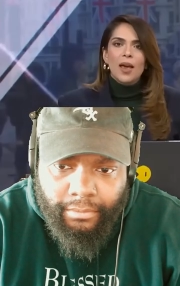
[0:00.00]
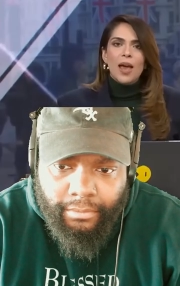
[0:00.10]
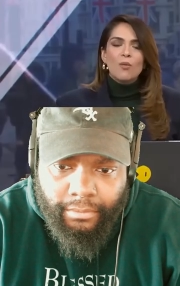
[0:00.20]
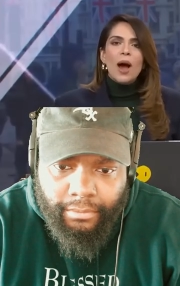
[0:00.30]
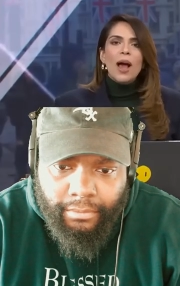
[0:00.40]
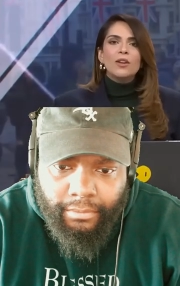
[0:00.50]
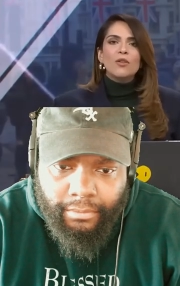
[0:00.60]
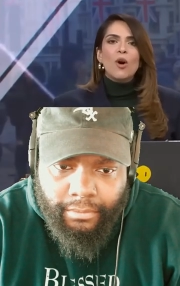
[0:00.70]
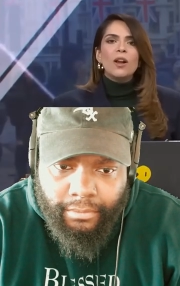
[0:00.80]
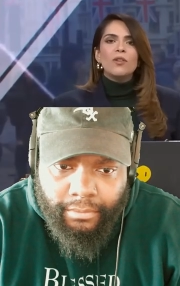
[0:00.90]
Speaker 1: And while the
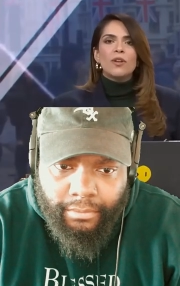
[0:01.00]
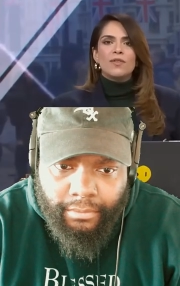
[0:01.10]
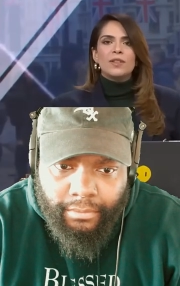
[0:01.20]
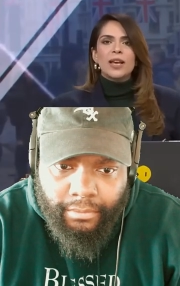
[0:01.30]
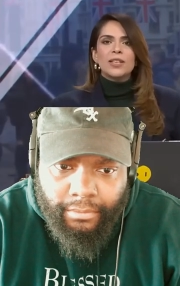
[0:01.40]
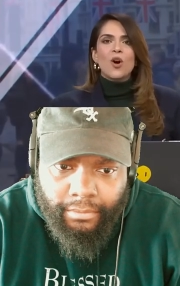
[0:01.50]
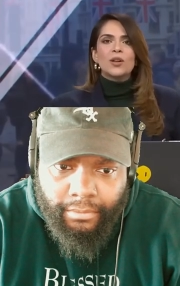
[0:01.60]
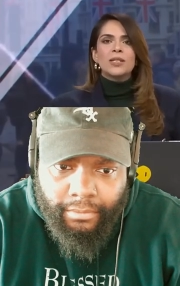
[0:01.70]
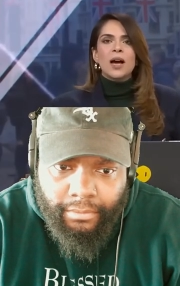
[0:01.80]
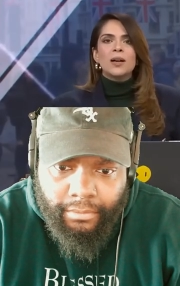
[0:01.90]
royal rift has
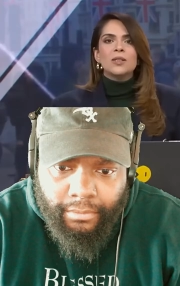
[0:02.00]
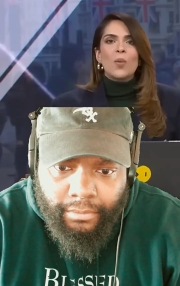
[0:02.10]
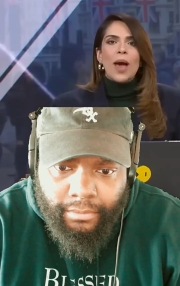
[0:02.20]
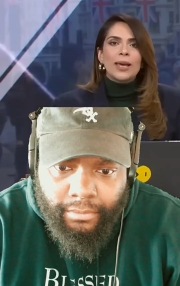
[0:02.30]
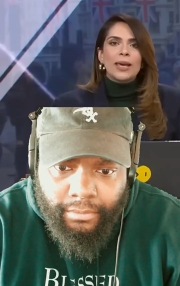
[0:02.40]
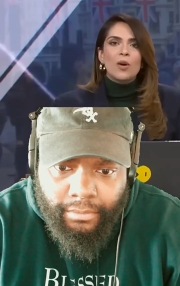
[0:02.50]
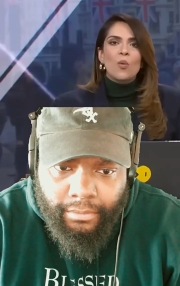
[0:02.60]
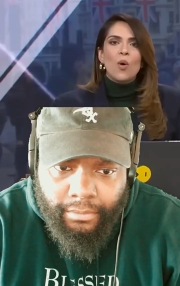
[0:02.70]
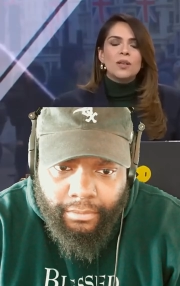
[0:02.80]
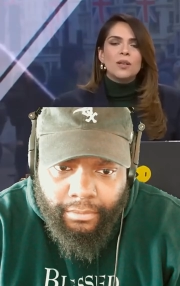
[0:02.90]
got tongues wagging,
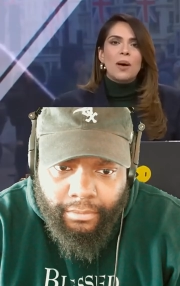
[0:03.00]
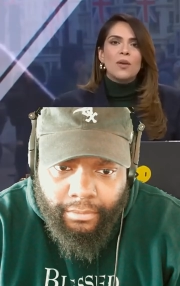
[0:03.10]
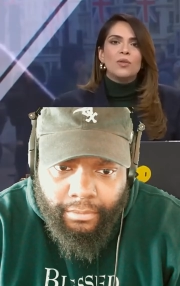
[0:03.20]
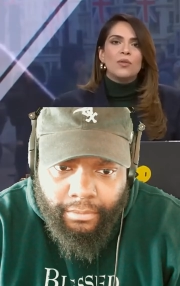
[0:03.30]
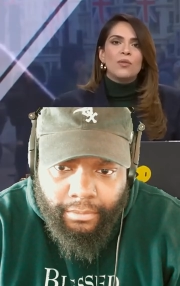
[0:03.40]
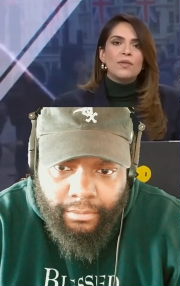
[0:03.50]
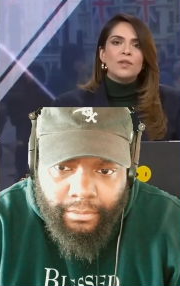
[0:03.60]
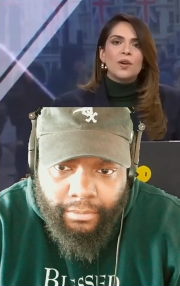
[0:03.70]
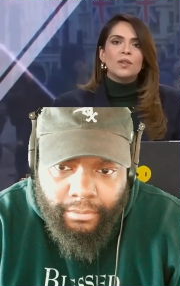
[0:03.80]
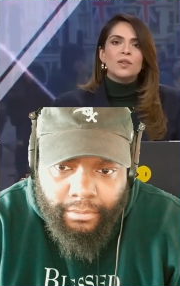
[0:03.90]
what about the rift
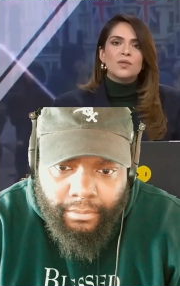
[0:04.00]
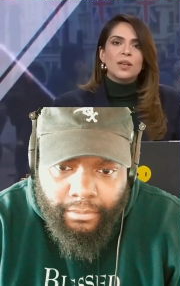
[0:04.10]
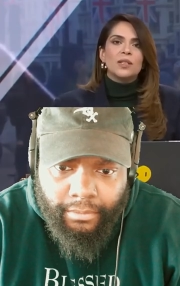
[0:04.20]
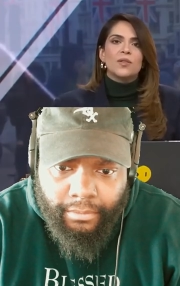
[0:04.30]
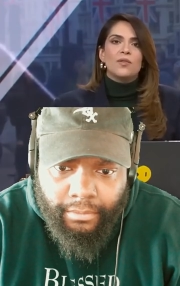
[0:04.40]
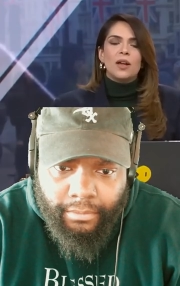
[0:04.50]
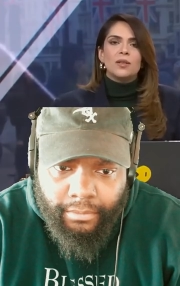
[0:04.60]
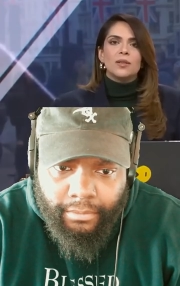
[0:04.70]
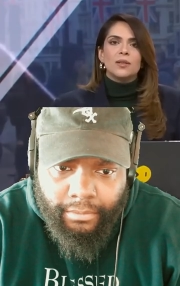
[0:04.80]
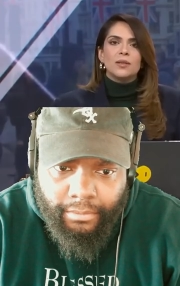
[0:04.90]
on the streets of
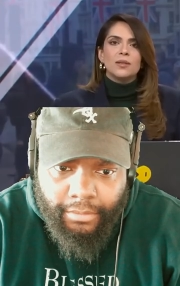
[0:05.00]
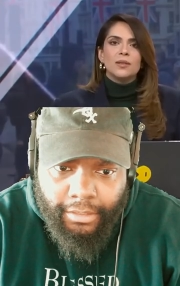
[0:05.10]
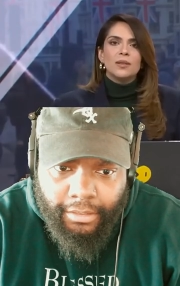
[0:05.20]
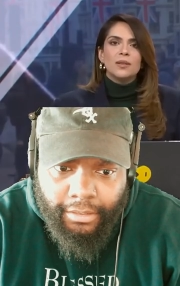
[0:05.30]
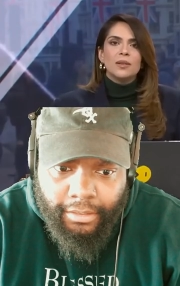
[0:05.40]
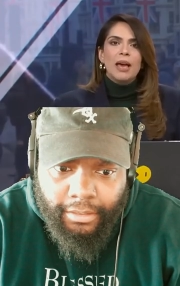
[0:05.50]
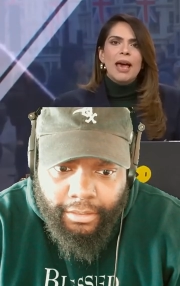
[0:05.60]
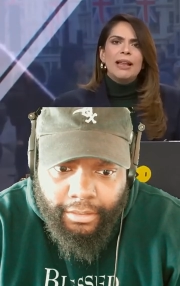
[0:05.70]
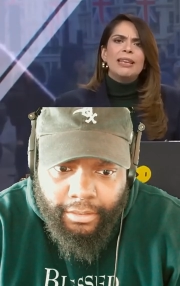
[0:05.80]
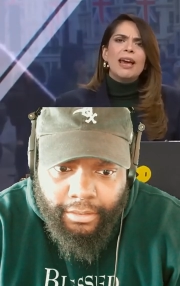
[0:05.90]
London?
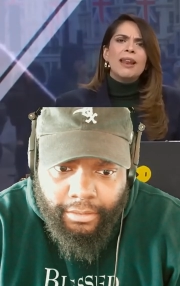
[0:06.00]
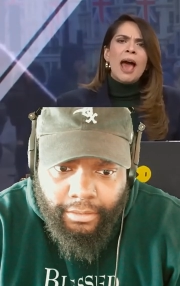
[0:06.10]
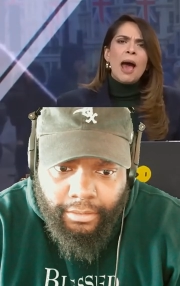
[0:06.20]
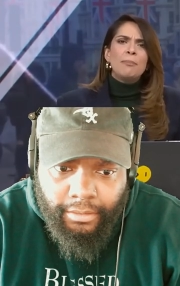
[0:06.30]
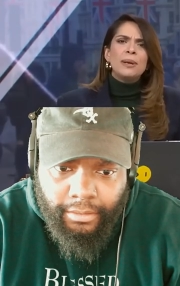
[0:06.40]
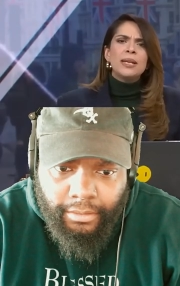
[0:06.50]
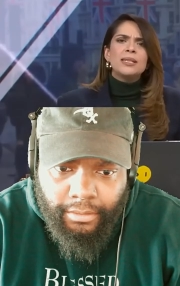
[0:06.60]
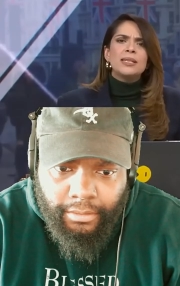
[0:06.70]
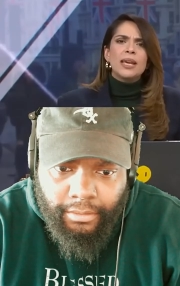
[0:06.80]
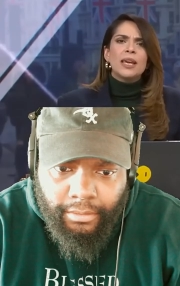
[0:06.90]
The
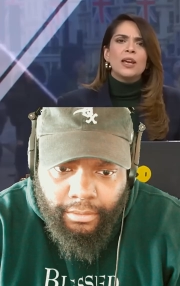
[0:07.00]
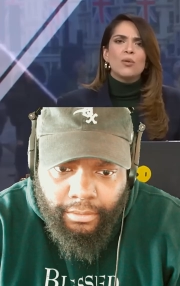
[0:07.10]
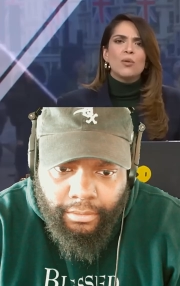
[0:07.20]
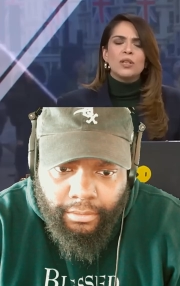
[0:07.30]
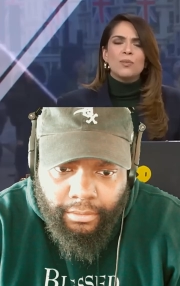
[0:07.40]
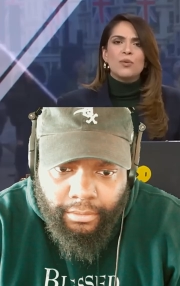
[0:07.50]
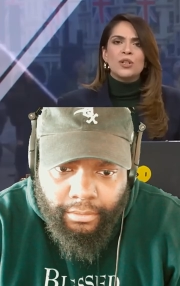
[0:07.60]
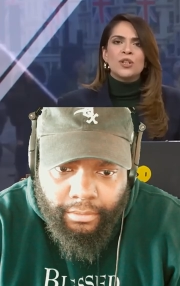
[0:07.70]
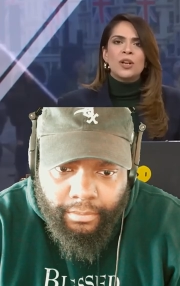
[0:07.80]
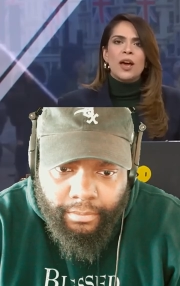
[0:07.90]
unhappiness taking root in
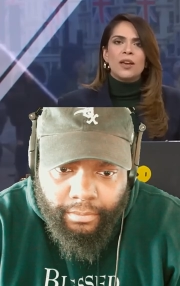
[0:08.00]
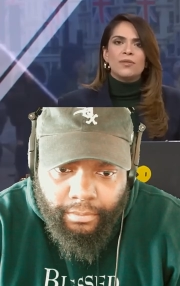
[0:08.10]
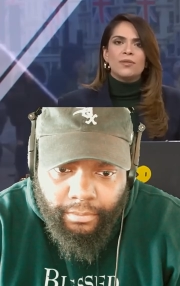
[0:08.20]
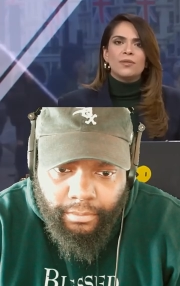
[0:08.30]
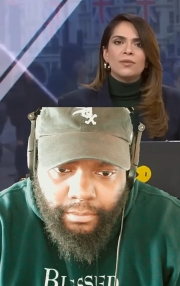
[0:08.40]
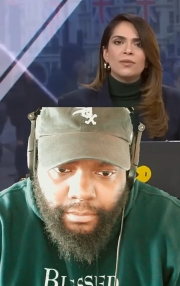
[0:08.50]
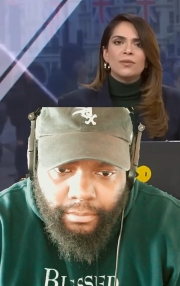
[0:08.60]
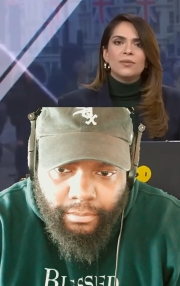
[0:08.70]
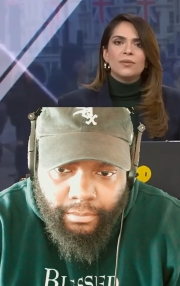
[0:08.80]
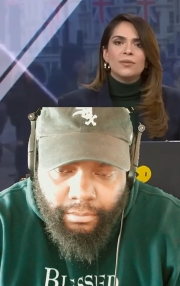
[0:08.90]
British life.
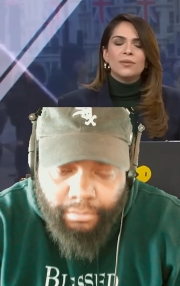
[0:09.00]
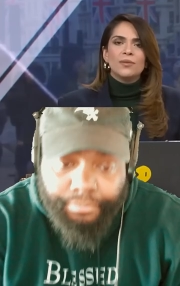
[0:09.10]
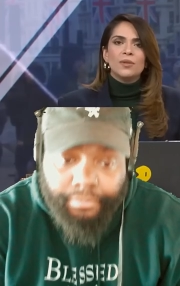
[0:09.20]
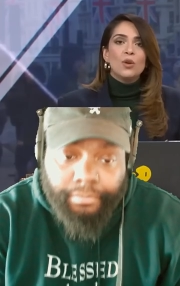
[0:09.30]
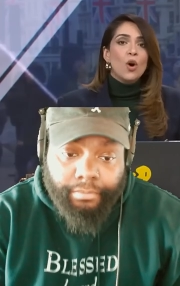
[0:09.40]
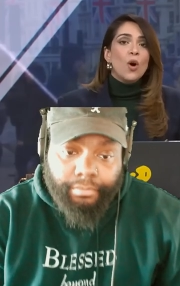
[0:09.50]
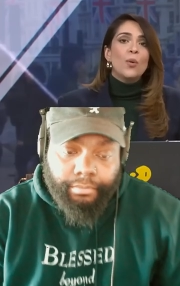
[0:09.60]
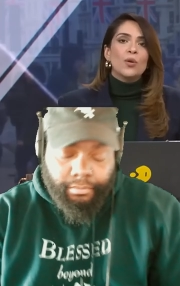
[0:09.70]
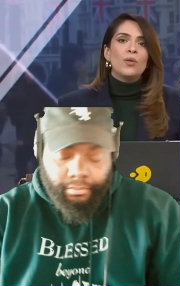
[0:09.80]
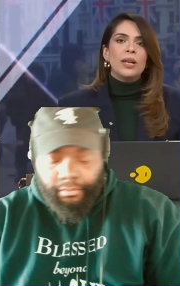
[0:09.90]
No
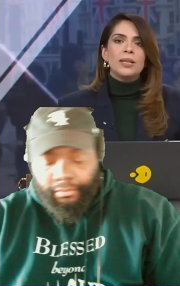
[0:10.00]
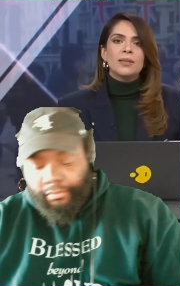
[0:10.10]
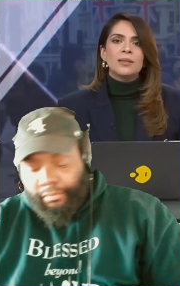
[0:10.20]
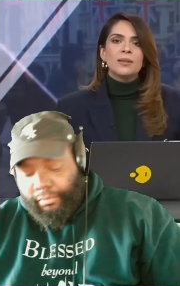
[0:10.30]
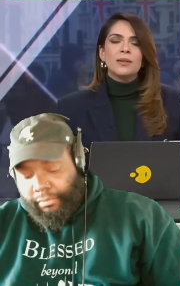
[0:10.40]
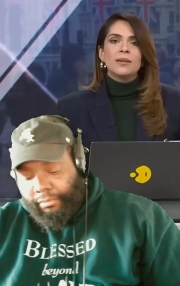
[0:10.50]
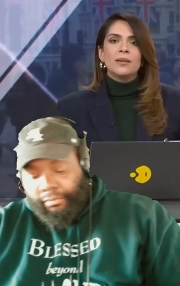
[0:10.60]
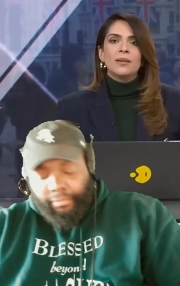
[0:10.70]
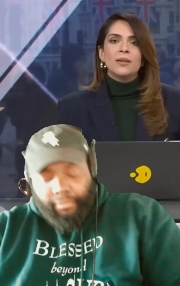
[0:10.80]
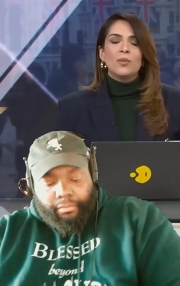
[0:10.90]
book release
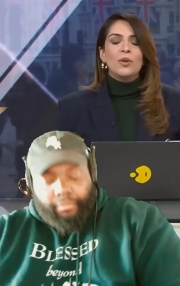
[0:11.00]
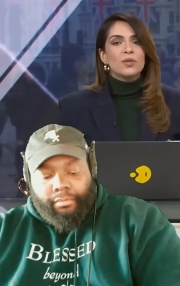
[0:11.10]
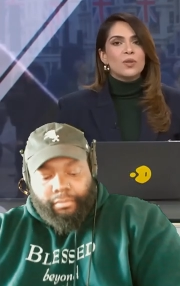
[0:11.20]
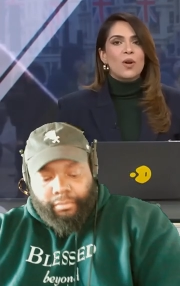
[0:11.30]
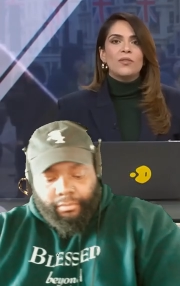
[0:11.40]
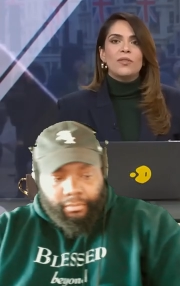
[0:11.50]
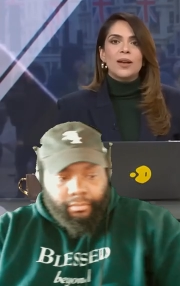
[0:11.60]
will resolve